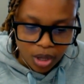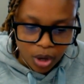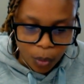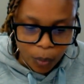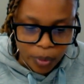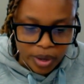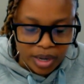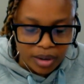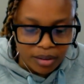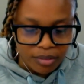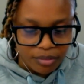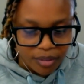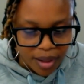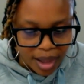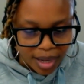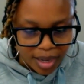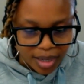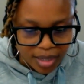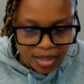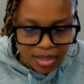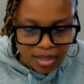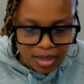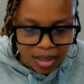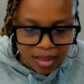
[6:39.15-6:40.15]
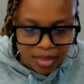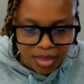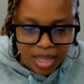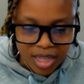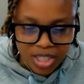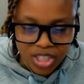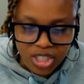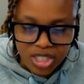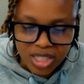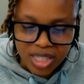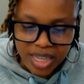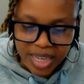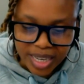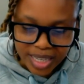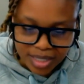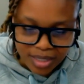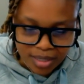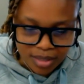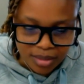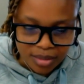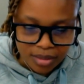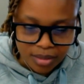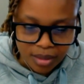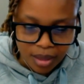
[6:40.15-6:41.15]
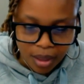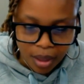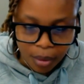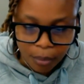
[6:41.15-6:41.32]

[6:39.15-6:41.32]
when in fact they're just letters